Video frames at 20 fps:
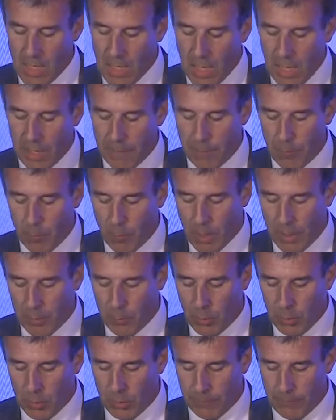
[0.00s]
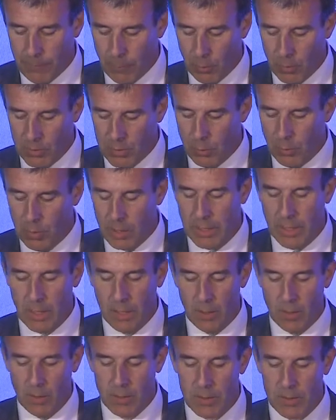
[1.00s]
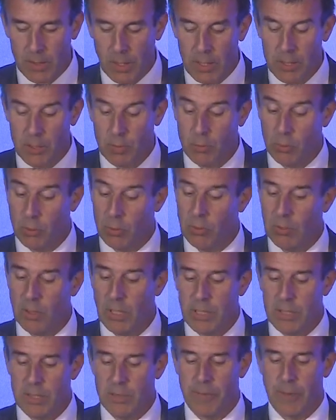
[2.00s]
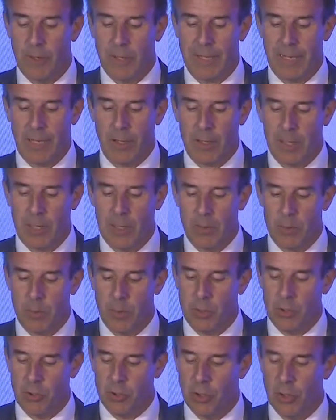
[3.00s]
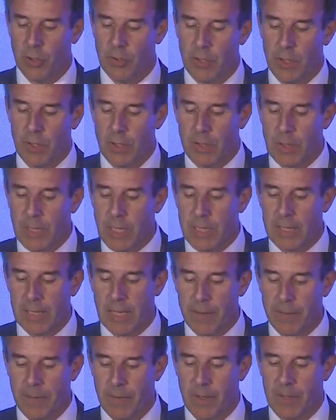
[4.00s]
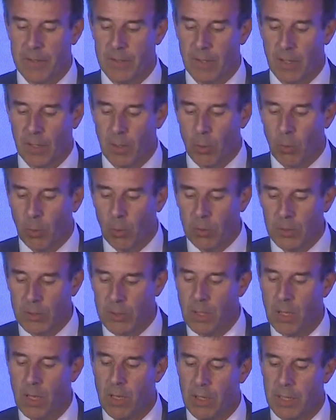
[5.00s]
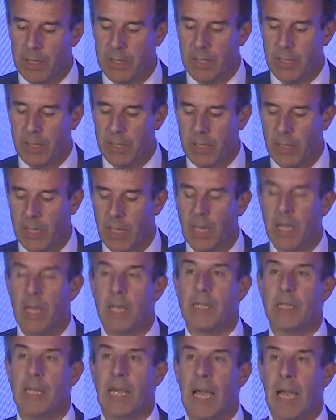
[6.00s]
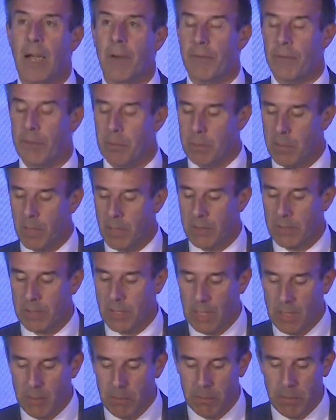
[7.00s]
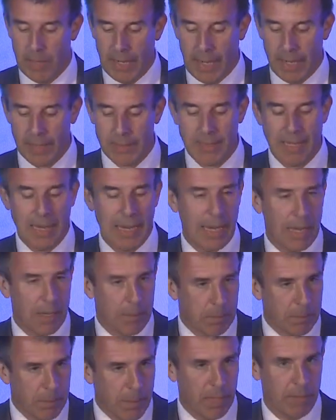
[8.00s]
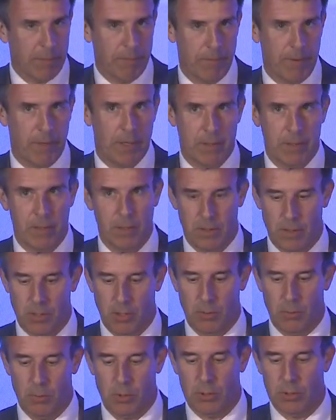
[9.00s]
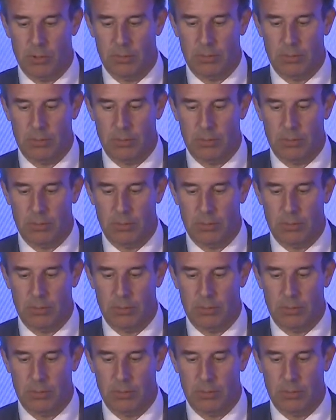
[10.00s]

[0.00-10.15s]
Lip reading: I, for one, will look forward to working alongside you all to find out how to ensure that these efforts are all targeted to have the most impact and benefit to you all.